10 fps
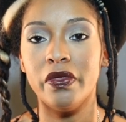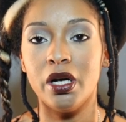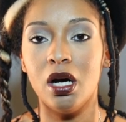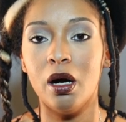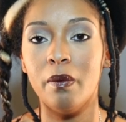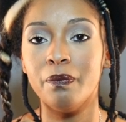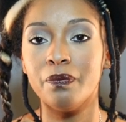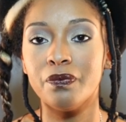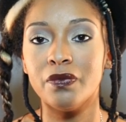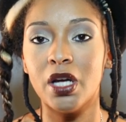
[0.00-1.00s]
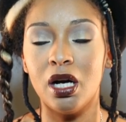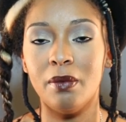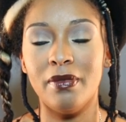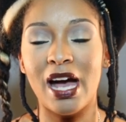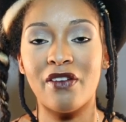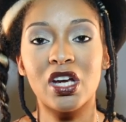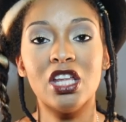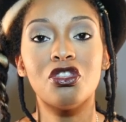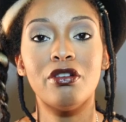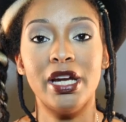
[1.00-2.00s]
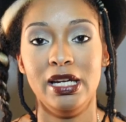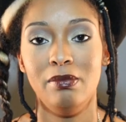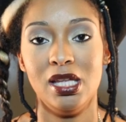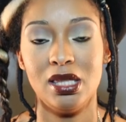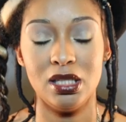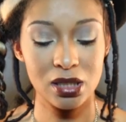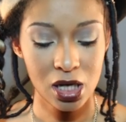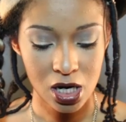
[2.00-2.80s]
the African threading method.